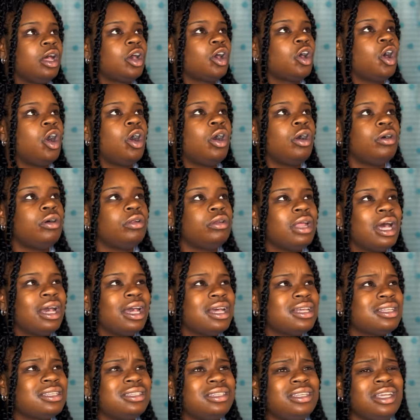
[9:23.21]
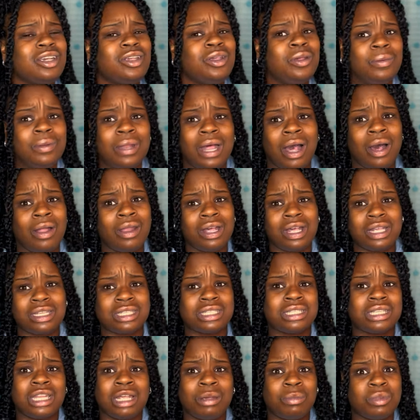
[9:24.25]
called I guess Dick You Down, I guess
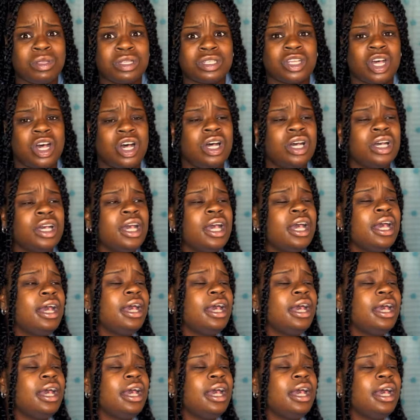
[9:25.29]
is the name of the song.